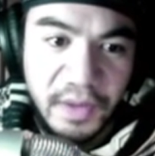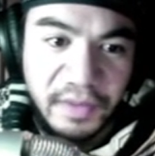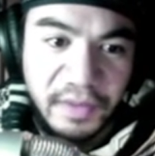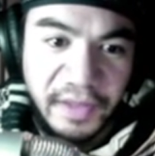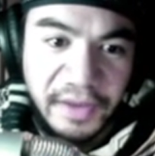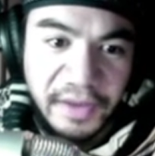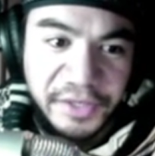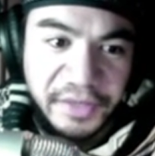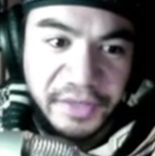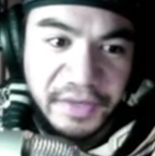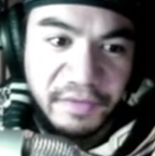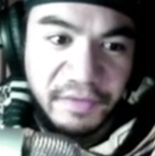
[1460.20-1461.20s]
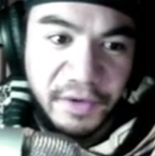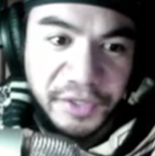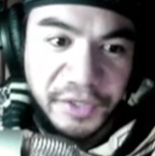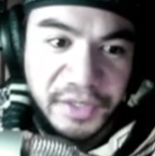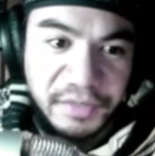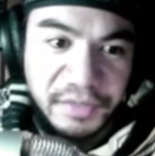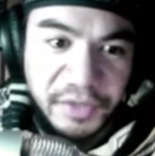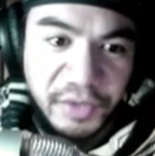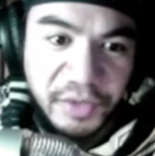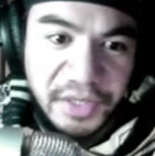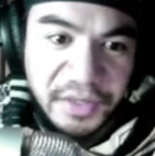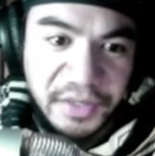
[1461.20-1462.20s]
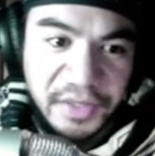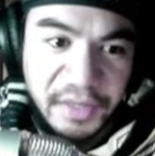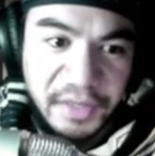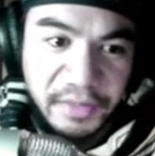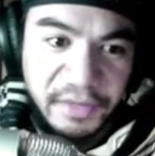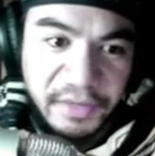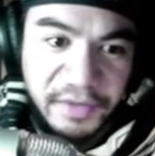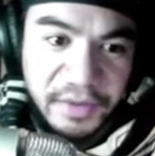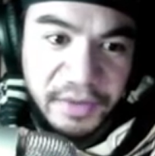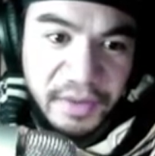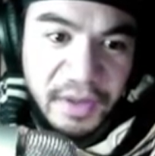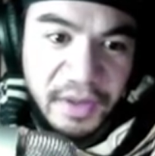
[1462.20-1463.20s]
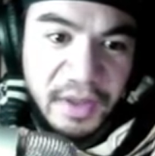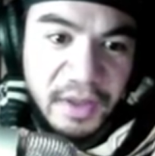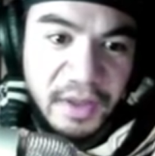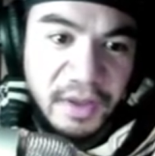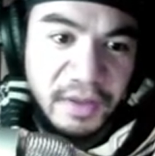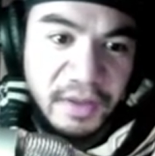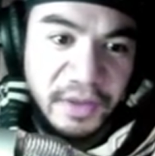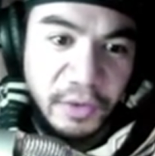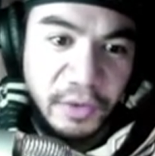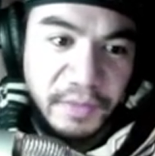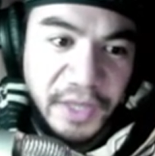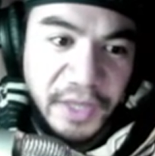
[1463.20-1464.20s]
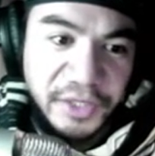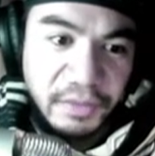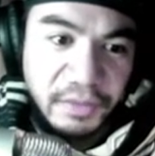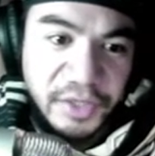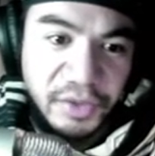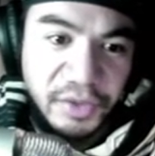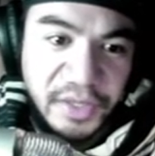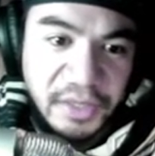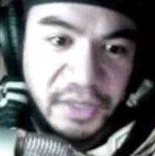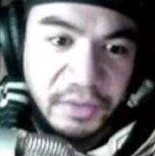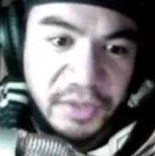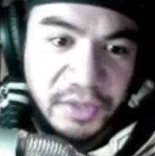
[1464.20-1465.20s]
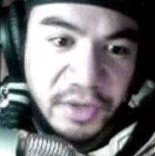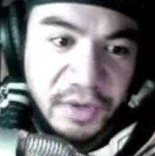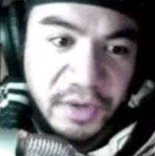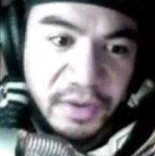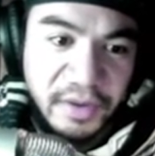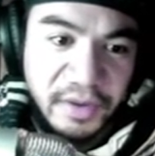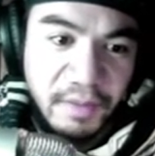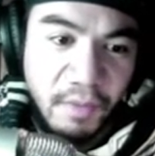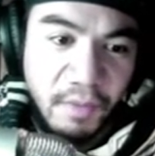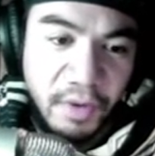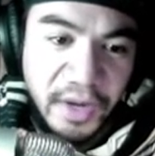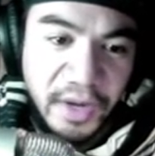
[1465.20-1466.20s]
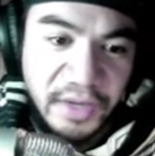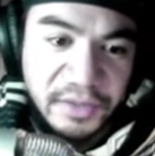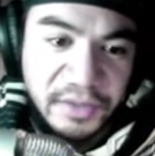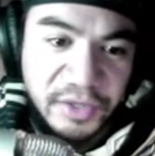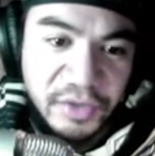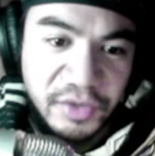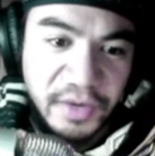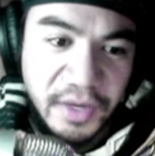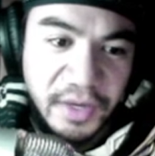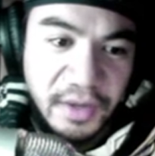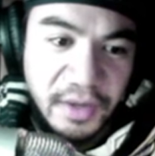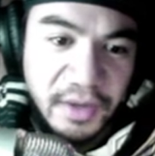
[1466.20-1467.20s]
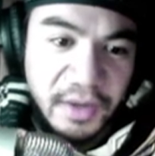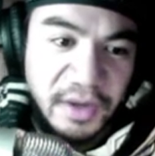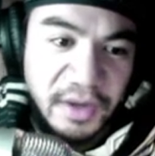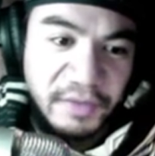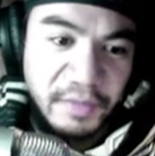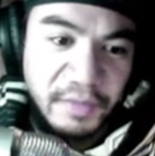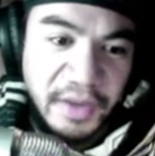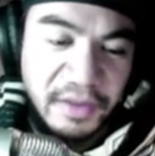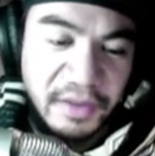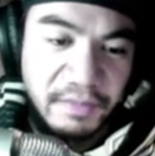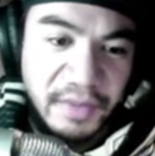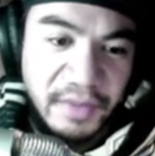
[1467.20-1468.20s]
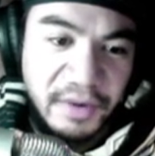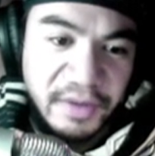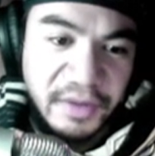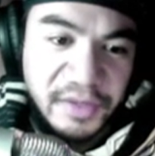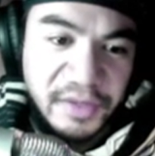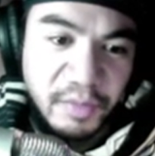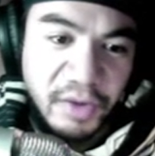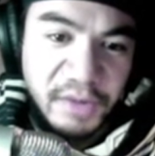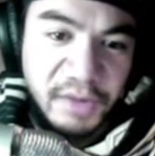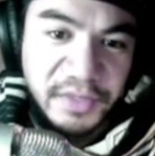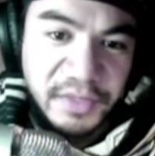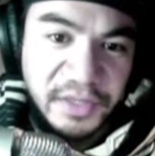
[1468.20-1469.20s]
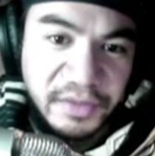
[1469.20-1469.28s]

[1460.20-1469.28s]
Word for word: Then shall the virgins rejoice in the assembly of youth, the old men shall rejoice. I will turn their mourning into joy and will make them merry. These are promises.